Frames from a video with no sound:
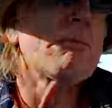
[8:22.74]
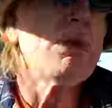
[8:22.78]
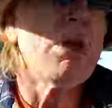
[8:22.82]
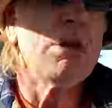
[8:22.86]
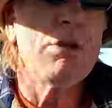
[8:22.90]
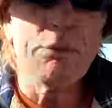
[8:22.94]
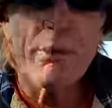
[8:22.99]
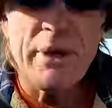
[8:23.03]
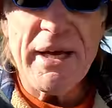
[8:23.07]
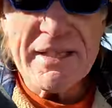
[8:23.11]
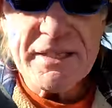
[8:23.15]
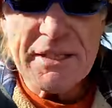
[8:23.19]

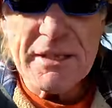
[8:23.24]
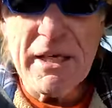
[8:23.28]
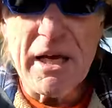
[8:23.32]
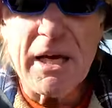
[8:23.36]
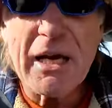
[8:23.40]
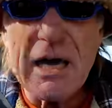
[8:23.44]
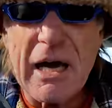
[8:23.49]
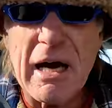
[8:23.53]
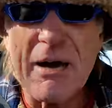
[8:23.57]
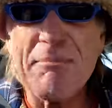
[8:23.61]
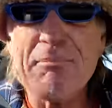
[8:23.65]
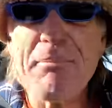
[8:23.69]
the reason I
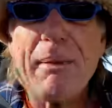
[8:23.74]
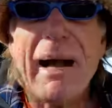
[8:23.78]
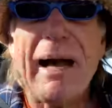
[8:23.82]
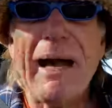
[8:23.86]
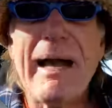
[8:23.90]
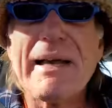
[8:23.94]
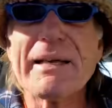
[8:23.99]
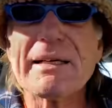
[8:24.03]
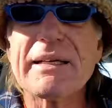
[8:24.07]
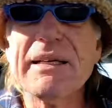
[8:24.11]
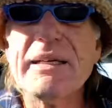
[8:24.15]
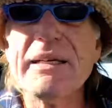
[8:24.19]
come
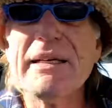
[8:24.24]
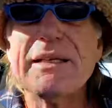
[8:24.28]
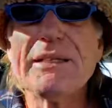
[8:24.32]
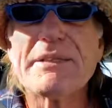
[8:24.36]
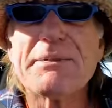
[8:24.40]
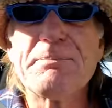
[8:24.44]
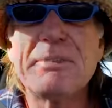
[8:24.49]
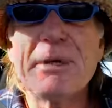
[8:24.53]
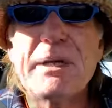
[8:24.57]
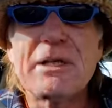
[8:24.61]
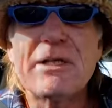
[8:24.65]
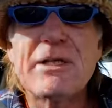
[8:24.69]
back
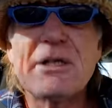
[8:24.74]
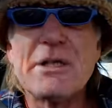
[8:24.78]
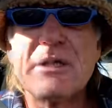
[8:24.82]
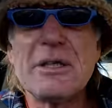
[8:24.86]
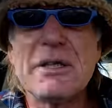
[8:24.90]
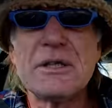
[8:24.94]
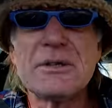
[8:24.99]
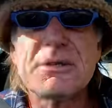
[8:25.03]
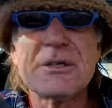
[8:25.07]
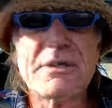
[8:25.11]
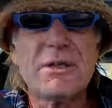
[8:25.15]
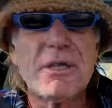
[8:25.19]
is
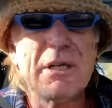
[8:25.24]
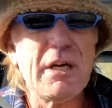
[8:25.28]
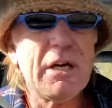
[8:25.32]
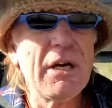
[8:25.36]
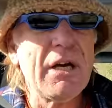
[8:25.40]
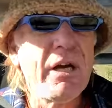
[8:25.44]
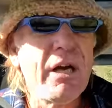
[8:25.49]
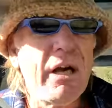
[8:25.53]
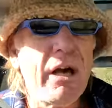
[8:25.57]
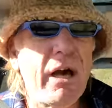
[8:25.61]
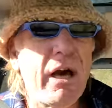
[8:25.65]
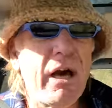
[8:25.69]
because
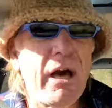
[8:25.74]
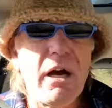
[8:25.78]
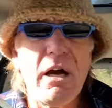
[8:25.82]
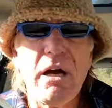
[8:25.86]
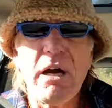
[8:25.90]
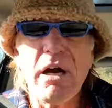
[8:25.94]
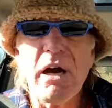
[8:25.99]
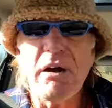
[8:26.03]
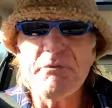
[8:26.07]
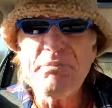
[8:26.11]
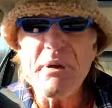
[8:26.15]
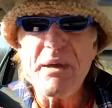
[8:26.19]

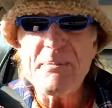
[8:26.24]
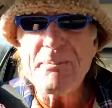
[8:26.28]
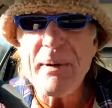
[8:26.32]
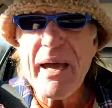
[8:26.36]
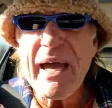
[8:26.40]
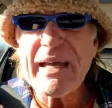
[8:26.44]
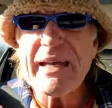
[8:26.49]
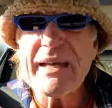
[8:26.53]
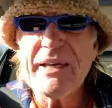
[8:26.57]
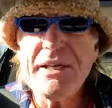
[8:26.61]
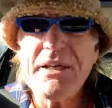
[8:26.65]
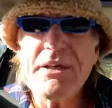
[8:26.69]
uh, I've been
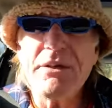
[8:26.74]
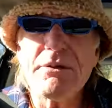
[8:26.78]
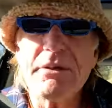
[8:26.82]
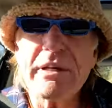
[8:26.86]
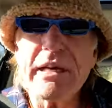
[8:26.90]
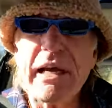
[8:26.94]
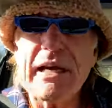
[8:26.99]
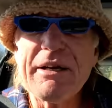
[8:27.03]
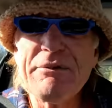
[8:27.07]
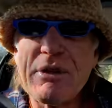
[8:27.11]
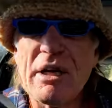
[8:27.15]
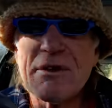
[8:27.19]
back in the
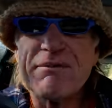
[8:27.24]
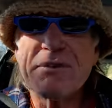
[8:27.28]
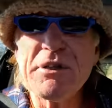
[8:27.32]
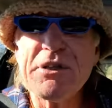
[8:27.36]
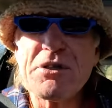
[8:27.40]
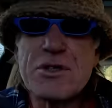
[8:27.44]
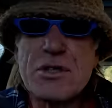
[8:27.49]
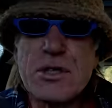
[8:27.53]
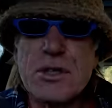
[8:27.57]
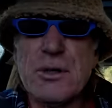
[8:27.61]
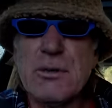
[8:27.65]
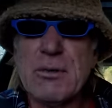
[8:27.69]
UK roughly
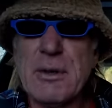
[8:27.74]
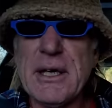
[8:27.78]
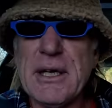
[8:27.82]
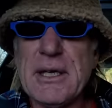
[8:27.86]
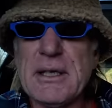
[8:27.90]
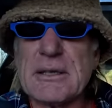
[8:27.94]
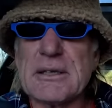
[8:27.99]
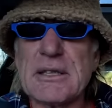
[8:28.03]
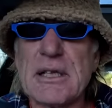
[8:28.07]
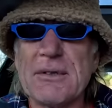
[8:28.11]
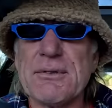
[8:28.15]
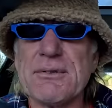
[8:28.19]
two
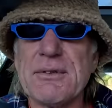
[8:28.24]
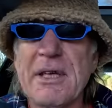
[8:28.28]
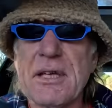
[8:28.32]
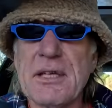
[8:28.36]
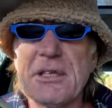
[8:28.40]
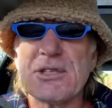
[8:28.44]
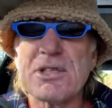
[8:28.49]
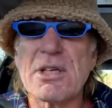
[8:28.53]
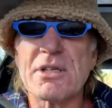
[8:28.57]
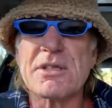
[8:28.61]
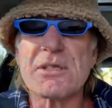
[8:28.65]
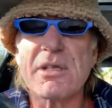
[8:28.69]
weeks, I
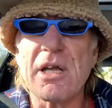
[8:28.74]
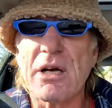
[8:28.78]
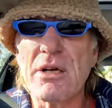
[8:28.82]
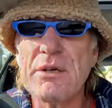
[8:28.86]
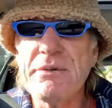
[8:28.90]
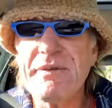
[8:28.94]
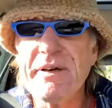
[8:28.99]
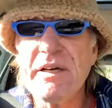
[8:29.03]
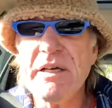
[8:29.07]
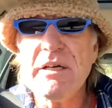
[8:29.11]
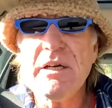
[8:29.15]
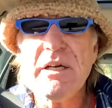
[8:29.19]
think just
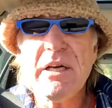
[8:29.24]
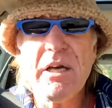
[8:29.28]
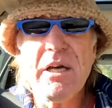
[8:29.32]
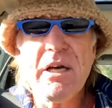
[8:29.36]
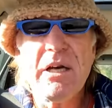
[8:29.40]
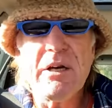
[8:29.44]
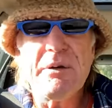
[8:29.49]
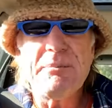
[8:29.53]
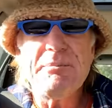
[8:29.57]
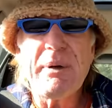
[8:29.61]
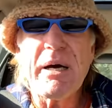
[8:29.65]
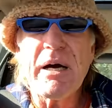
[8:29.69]
over.
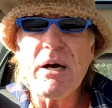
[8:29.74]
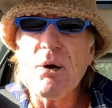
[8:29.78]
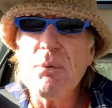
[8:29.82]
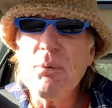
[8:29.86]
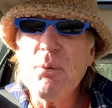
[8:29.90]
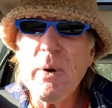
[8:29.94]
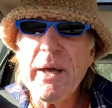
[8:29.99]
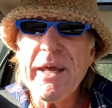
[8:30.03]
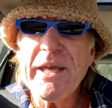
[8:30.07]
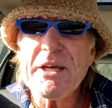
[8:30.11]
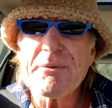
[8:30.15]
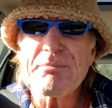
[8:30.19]
But a
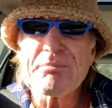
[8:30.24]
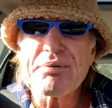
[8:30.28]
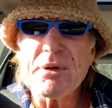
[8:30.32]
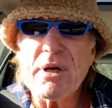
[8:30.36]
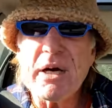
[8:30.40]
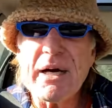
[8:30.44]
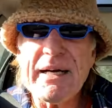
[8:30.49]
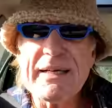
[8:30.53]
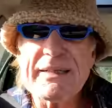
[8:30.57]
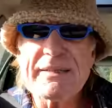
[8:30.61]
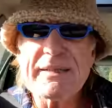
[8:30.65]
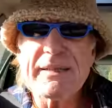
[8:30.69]
week
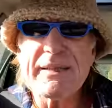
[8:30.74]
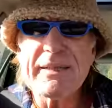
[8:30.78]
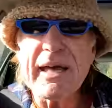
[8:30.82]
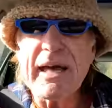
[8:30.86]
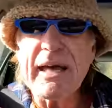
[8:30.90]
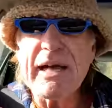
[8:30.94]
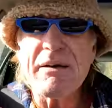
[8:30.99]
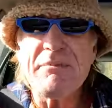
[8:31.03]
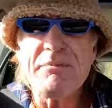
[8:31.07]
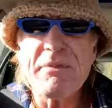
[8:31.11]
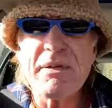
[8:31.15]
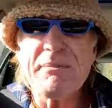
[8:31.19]
prior to
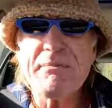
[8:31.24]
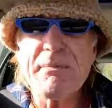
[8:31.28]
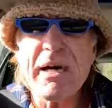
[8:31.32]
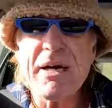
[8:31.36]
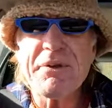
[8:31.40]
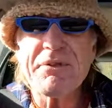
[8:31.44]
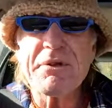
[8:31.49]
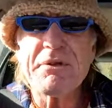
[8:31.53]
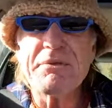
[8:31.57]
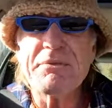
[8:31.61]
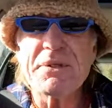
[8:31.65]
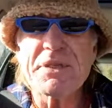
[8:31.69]
that, my
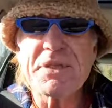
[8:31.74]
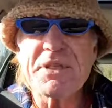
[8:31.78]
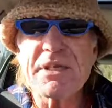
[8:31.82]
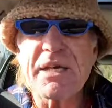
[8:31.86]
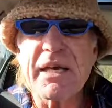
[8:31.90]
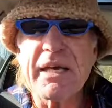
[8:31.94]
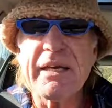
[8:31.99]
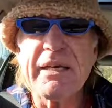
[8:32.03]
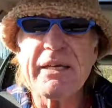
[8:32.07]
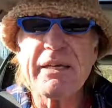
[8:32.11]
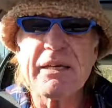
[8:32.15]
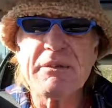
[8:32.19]
mother was
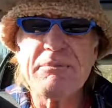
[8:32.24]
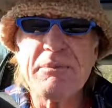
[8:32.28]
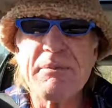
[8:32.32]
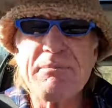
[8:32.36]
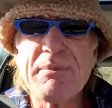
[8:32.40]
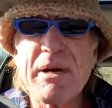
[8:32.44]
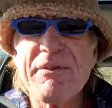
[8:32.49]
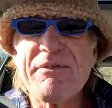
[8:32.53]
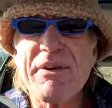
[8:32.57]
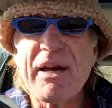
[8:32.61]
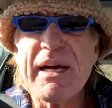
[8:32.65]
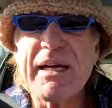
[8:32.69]
taken. My
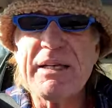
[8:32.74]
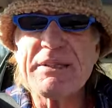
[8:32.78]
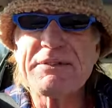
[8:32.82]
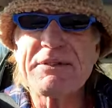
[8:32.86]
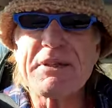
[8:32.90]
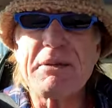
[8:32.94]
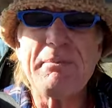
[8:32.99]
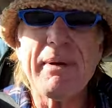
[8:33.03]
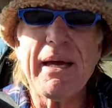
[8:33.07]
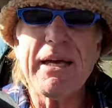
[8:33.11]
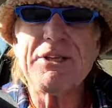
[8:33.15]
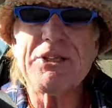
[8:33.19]
mother has
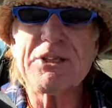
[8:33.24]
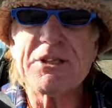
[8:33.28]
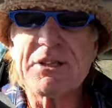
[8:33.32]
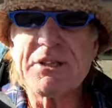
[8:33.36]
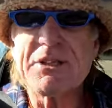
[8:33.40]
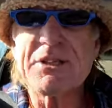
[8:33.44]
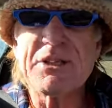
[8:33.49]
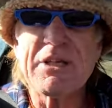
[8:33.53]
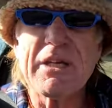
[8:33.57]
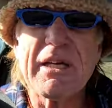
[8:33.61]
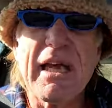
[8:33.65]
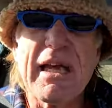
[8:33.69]
dementia.
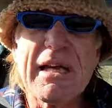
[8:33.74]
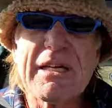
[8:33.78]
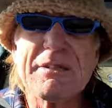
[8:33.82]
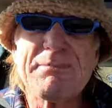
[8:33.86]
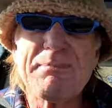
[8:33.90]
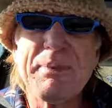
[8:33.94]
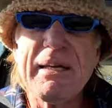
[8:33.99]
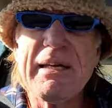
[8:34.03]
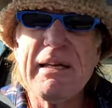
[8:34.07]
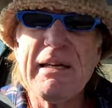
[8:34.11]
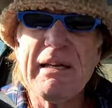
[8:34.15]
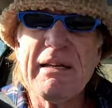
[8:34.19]
She has
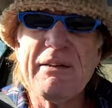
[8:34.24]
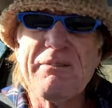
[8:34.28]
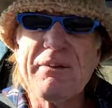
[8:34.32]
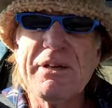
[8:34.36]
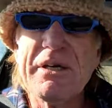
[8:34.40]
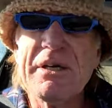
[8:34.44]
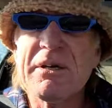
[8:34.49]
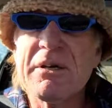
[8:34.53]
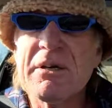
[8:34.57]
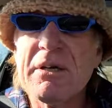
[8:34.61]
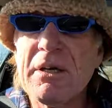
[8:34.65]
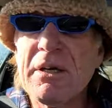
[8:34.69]
been
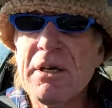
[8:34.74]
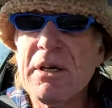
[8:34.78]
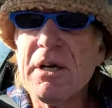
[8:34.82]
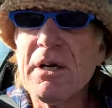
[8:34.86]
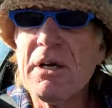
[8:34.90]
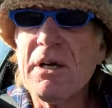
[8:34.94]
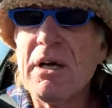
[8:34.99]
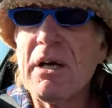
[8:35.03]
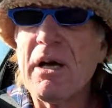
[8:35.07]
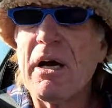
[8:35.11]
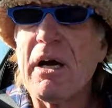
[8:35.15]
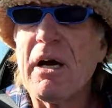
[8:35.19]
living
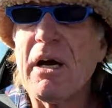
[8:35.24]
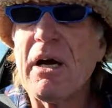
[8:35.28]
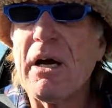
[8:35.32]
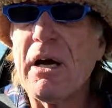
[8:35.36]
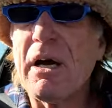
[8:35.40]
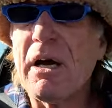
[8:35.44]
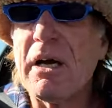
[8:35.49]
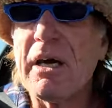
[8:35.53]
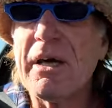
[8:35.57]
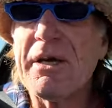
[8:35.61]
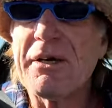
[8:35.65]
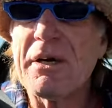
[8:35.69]

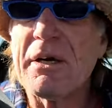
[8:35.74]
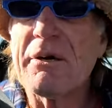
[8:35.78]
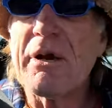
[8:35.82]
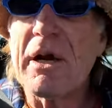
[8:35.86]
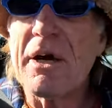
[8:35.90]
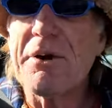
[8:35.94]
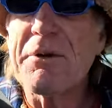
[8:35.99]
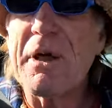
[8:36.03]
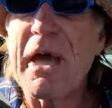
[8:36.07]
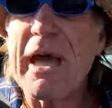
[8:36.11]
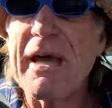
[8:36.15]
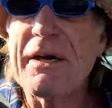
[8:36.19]
uh, in her
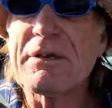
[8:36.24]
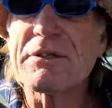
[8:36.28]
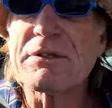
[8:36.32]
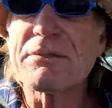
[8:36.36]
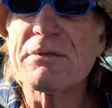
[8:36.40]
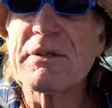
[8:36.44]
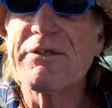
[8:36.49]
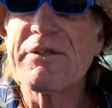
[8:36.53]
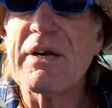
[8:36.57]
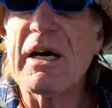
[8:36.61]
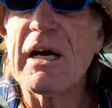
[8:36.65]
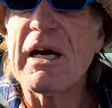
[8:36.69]
own house
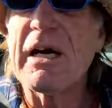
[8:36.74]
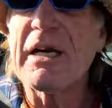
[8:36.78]
with her